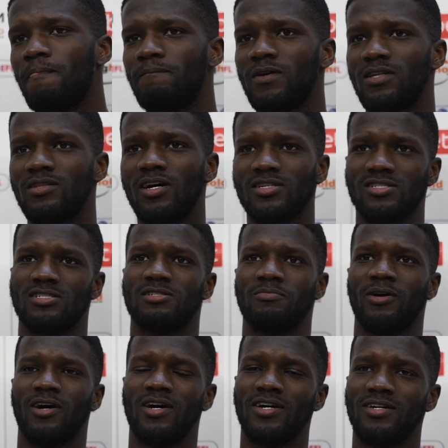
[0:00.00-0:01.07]
It does,
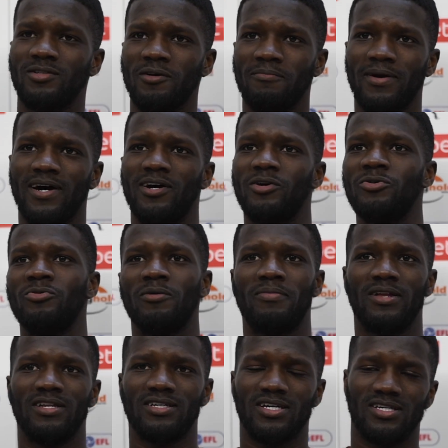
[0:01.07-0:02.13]
but it don't matter who we're
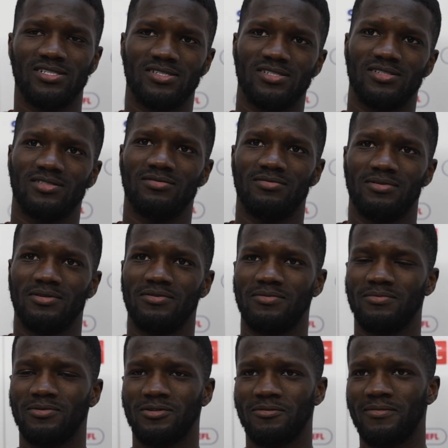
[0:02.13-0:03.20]
playing against.
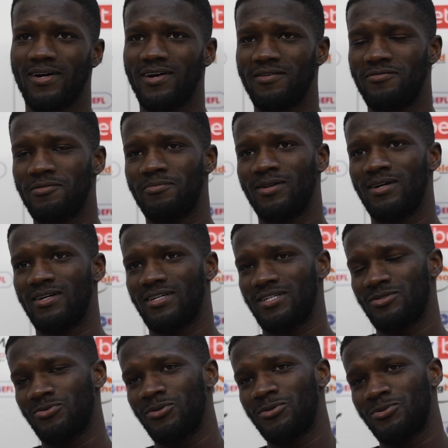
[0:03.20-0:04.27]
It don't matter if you play
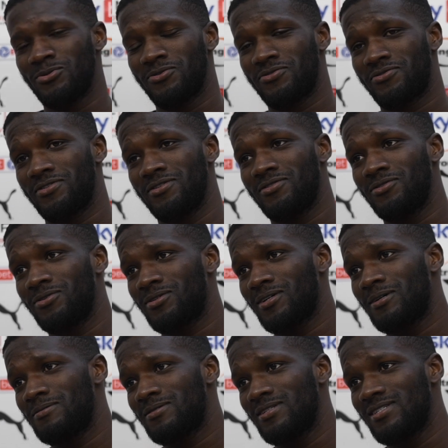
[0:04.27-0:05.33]
against Walsall 3 or 4
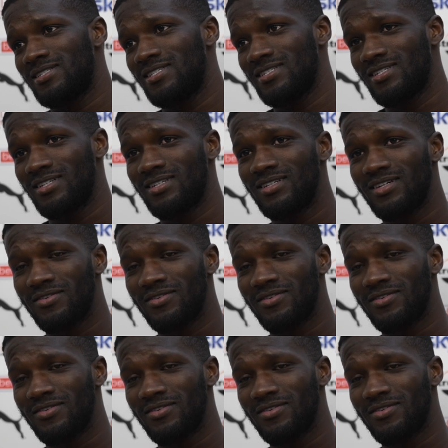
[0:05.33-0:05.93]
times in the season.